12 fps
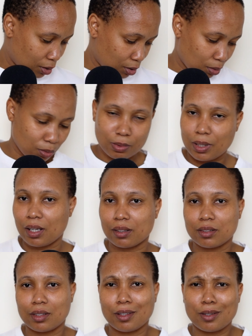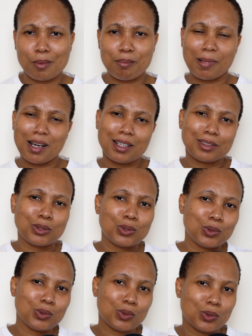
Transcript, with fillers: so yeah thank you bye two